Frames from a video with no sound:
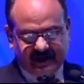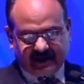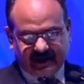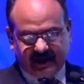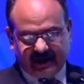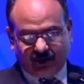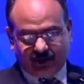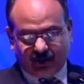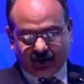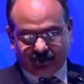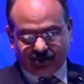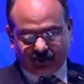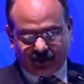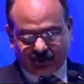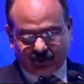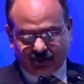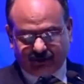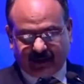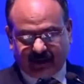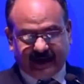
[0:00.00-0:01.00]
can
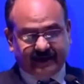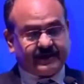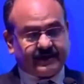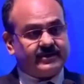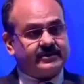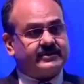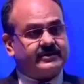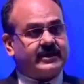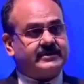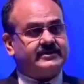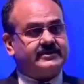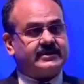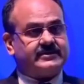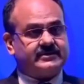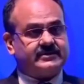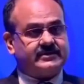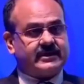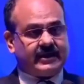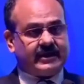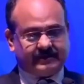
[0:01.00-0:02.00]
also do banking
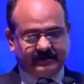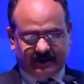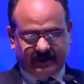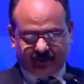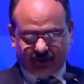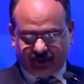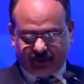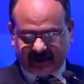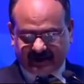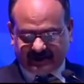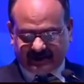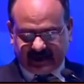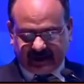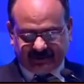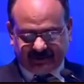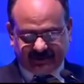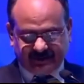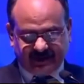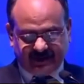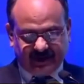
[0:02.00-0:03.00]
transactions at their
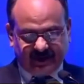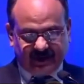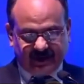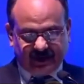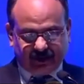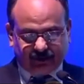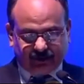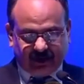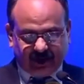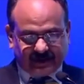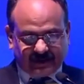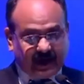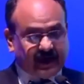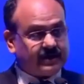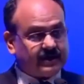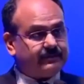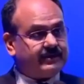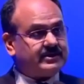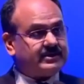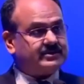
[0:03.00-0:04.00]
doorsteps through
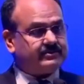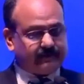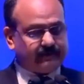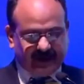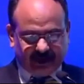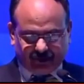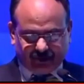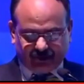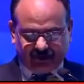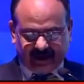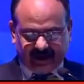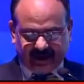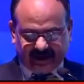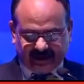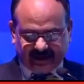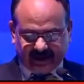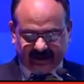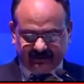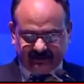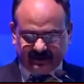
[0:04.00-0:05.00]
Aadhaar-based micro
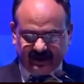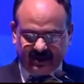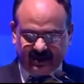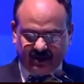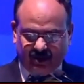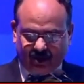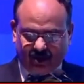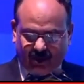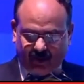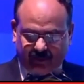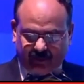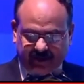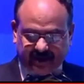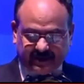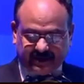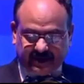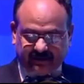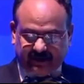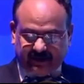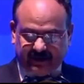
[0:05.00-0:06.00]
ATM
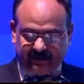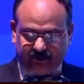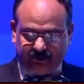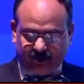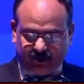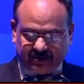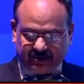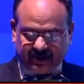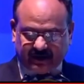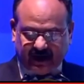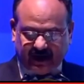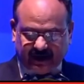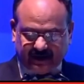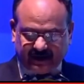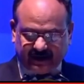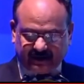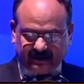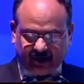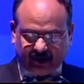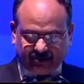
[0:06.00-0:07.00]
operated by more than
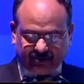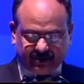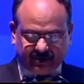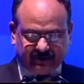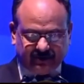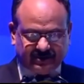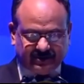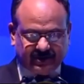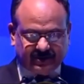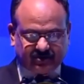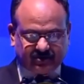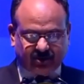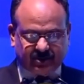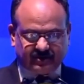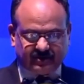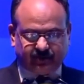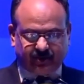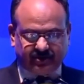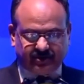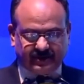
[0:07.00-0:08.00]
100,000 business
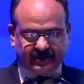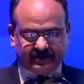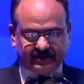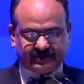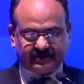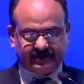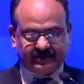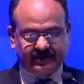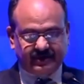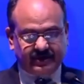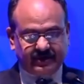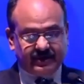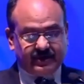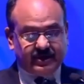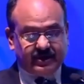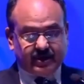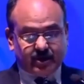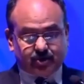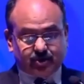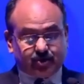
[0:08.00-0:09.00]
correspondents.
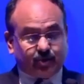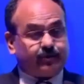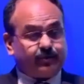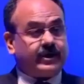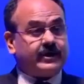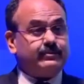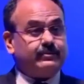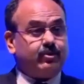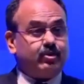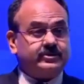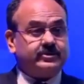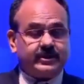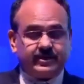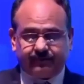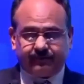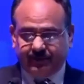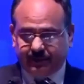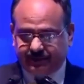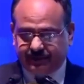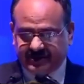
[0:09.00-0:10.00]
So far, more
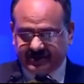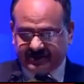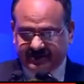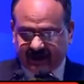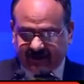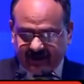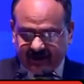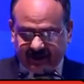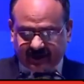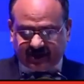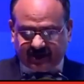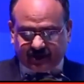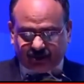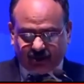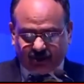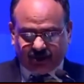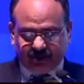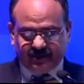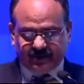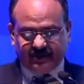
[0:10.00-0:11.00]
than 57
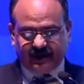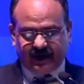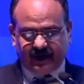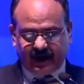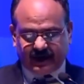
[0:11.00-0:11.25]
crore